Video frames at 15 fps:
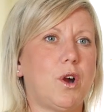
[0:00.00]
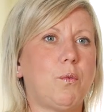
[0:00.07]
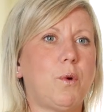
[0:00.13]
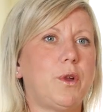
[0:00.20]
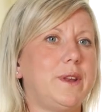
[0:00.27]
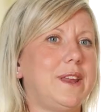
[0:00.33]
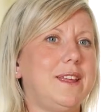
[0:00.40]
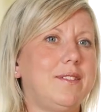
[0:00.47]
I
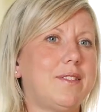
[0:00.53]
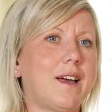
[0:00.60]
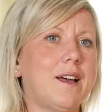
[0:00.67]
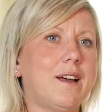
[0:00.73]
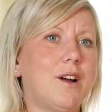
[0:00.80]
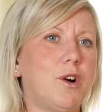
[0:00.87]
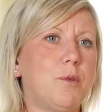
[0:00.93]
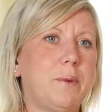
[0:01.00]
won't need
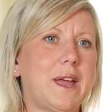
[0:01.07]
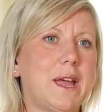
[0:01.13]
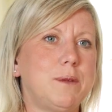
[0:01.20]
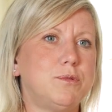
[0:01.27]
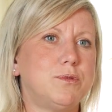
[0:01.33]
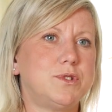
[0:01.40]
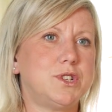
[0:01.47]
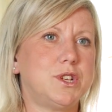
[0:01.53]
that. I'll be
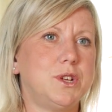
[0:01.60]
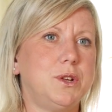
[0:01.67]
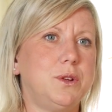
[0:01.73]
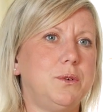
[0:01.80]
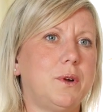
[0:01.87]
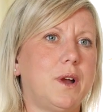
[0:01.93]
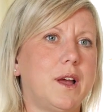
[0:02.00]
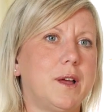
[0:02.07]
able
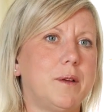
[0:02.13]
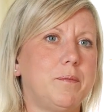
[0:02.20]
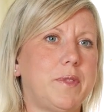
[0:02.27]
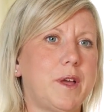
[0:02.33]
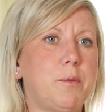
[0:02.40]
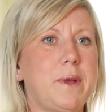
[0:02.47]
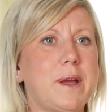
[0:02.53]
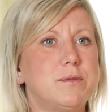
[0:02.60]
to,
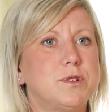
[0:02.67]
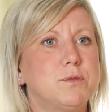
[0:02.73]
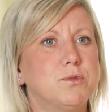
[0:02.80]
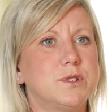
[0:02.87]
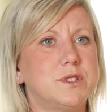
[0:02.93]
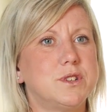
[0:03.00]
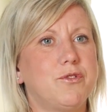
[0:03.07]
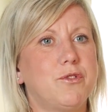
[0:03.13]
they'll be able to
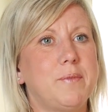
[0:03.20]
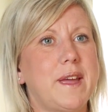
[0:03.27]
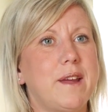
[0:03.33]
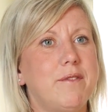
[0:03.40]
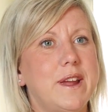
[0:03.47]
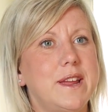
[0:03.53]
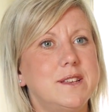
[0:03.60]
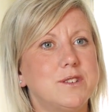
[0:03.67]
monitor from
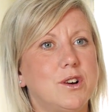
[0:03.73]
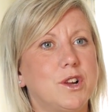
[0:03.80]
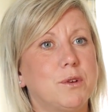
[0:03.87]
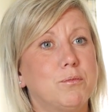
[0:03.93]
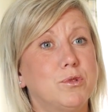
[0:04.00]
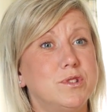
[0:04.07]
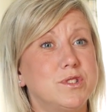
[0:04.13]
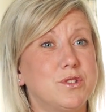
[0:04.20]
their end, I
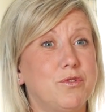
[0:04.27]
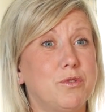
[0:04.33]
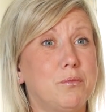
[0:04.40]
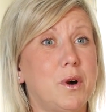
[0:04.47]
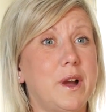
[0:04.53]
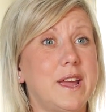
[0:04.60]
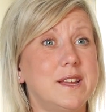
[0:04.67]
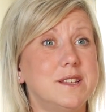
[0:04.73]
can monitor from
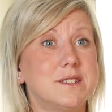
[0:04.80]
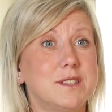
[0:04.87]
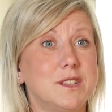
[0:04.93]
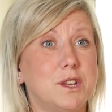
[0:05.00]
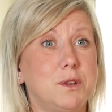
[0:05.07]
my end, and the